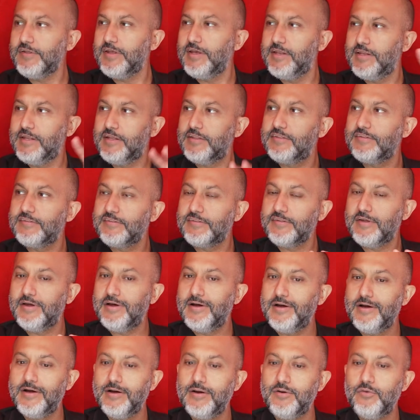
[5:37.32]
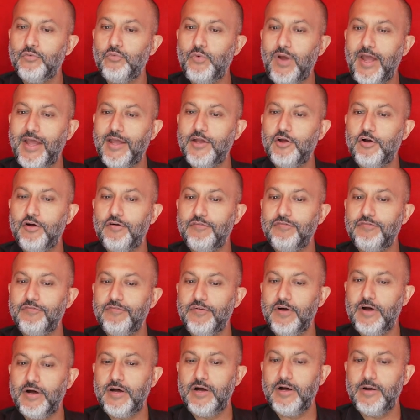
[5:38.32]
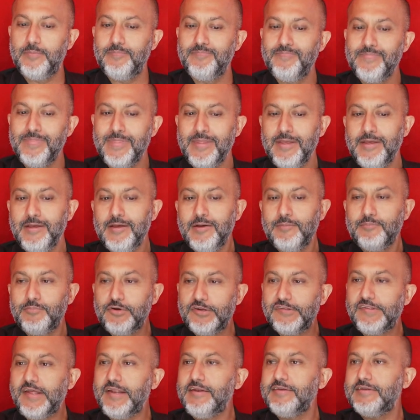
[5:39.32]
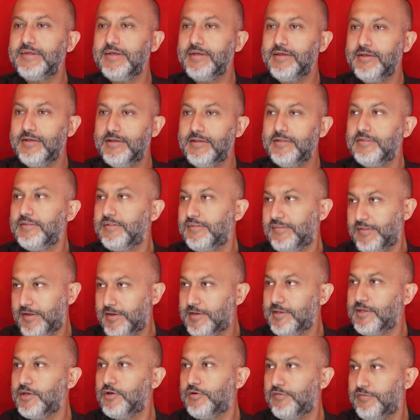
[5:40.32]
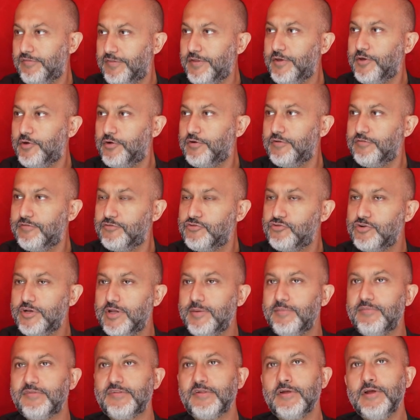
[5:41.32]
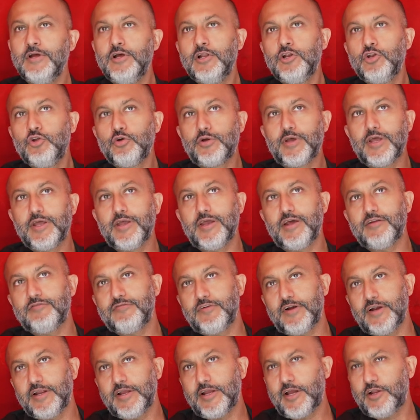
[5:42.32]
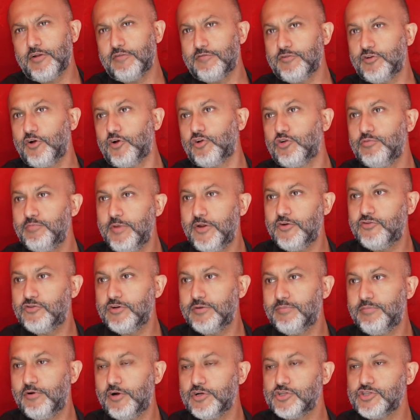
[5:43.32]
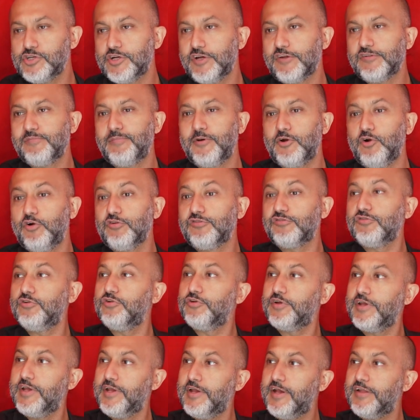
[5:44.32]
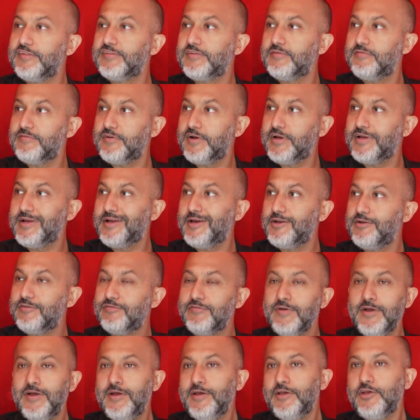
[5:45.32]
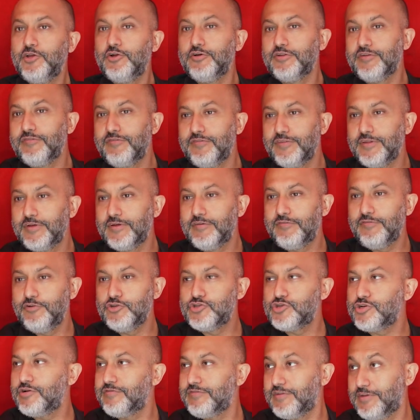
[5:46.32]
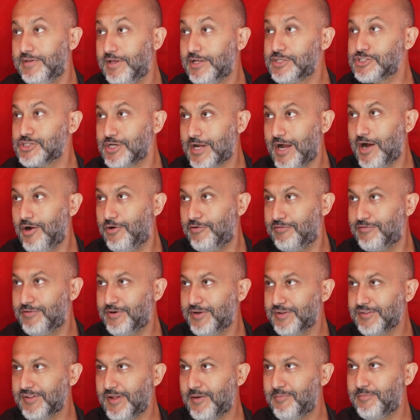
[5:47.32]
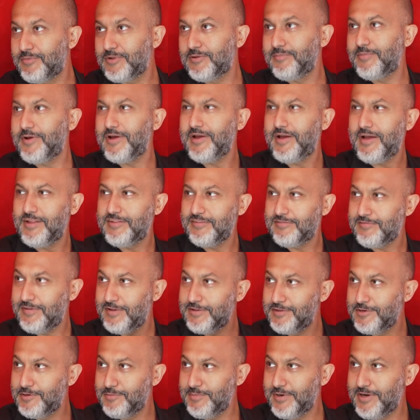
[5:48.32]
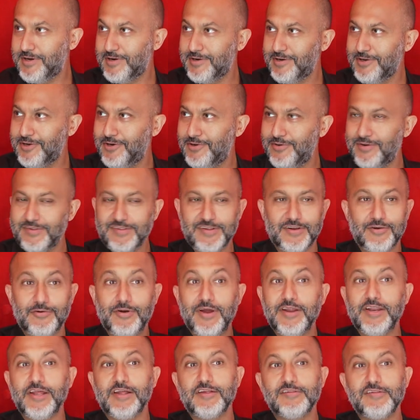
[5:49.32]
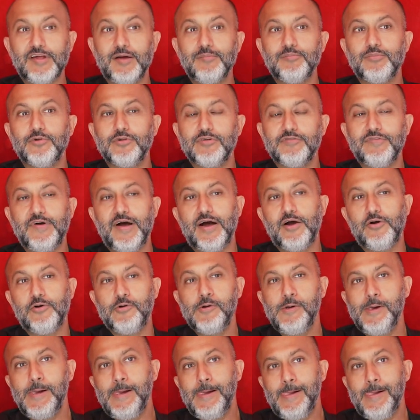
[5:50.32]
in its way of presenting this idea of theater of dreams, looking at very kind of documentary projects, but also looking at some very kind of, the future of the Dutch cow, for example, by Hans van der Meer, is a great example of how